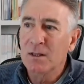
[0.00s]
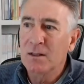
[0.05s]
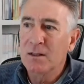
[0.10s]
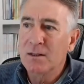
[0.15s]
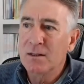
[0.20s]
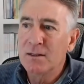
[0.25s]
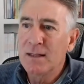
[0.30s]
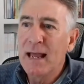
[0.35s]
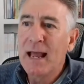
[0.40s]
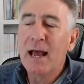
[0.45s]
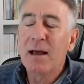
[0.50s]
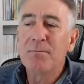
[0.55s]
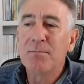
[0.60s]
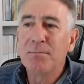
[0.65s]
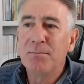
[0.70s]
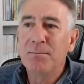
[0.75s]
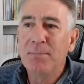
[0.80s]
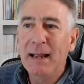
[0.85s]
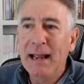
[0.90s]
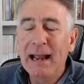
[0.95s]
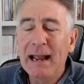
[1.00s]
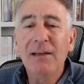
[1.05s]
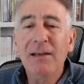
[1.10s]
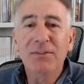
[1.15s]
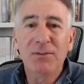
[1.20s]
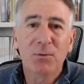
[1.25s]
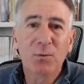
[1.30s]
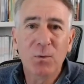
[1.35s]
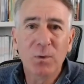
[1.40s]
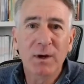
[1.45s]
That
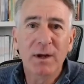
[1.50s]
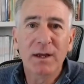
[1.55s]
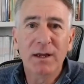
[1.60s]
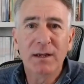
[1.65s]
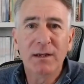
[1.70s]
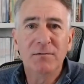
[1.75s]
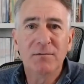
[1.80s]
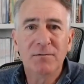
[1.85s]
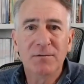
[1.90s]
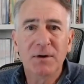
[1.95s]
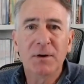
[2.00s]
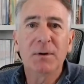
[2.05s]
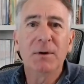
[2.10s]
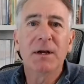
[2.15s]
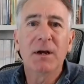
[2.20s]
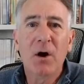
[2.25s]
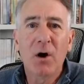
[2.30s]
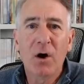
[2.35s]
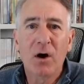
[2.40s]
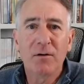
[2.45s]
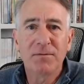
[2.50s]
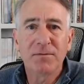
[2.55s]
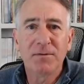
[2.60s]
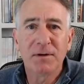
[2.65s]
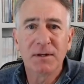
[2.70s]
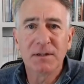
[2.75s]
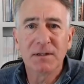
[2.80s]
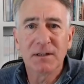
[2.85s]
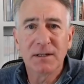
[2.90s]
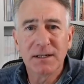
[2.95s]
pathway very
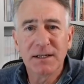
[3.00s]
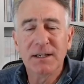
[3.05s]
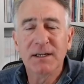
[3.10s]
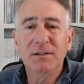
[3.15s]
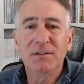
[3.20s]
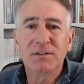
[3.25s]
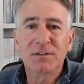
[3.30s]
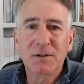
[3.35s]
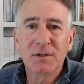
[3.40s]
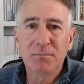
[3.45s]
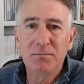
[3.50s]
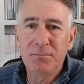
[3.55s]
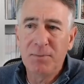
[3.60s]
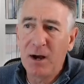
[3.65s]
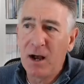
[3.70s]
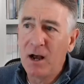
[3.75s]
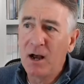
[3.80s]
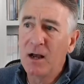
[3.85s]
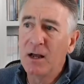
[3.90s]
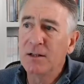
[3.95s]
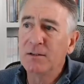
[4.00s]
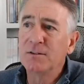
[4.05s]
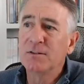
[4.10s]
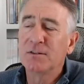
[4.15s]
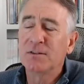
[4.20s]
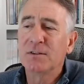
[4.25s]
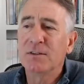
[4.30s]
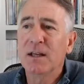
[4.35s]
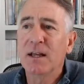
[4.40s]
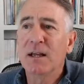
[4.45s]
often leads to
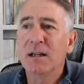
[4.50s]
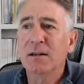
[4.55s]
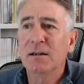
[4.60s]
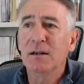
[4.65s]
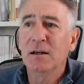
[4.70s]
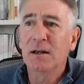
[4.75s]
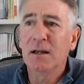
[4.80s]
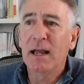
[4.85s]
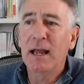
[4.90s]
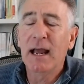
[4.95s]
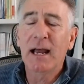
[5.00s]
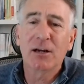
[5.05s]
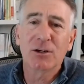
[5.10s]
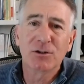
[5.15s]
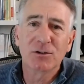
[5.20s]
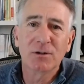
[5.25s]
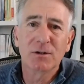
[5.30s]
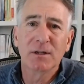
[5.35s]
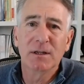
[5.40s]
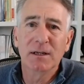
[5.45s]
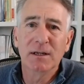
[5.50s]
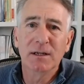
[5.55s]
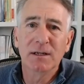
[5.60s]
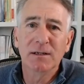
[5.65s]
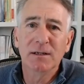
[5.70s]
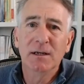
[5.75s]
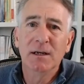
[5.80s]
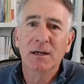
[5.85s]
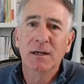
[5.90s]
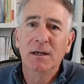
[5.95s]
bonds that
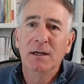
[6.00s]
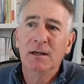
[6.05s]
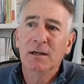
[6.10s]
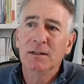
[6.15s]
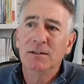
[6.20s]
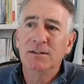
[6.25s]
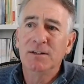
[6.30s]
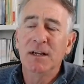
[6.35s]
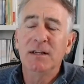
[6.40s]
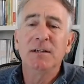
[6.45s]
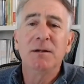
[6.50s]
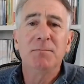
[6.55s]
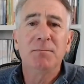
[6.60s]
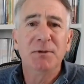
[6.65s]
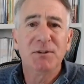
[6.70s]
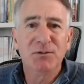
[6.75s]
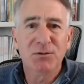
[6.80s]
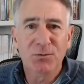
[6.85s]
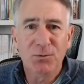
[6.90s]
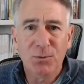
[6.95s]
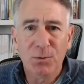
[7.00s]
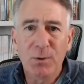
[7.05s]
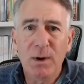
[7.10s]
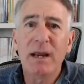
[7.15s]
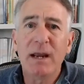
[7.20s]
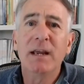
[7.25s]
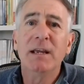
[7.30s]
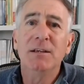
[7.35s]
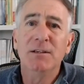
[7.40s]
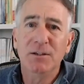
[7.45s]
actually tend to
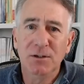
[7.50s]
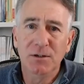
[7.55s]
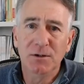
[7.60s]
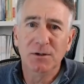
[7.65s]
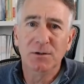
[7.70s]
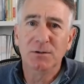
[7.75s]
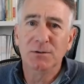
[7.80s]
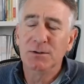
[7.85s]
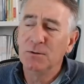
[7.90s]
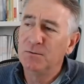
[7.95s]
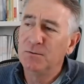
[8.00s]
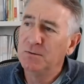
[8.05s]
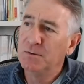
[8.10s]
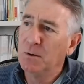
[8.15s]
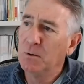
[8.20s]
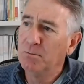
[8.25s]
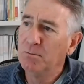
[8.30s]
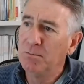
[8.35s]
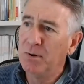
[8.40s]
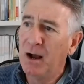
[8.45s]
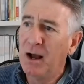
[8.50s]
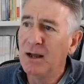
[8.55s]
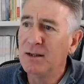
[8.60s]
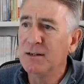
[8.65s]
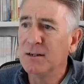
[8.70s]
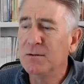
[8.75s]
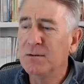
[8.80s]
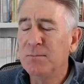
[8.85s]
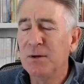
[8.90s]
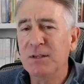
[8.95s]
betray you. You feel
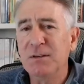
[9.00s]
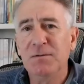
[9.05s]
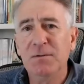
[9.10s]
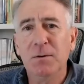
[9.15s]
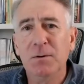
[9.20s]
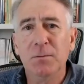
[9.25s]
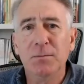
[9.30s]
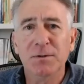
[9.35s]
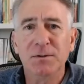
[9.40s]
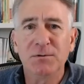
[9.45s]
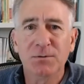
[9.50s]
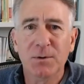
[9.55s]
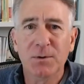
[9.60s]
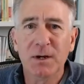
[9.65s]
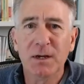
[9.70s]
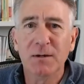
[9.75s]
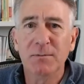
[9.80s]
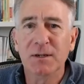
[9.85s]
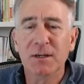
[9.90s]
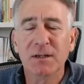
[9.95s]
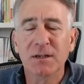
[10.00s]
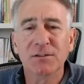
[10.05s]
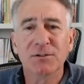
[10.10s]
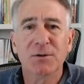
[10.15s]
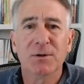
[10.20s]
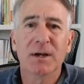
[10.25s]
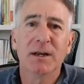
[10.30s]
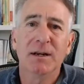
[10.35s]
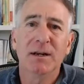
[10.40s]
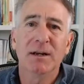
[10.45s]
bonded, but you feel betrayed because
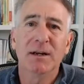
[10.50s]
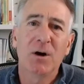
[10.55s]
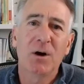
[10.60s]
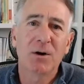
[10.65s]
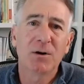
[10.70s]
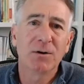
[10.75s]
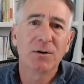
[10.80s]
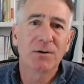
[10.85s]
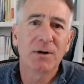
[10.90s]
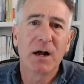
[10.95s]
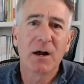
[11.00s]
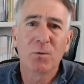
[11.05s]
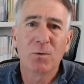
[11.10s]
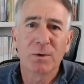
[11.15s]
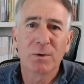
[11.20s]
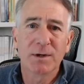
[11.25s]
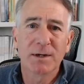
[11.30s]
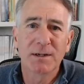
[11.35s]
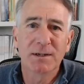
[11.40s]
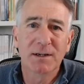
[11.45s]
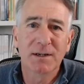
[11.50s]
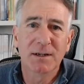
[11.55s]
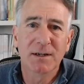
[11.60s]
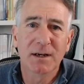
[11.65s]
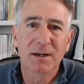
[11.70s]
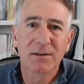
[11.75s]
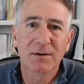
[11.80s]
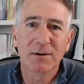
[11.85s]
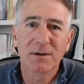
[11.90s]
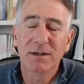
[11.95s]
your head and heart are not working
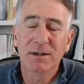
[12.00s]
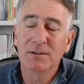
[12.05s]
together.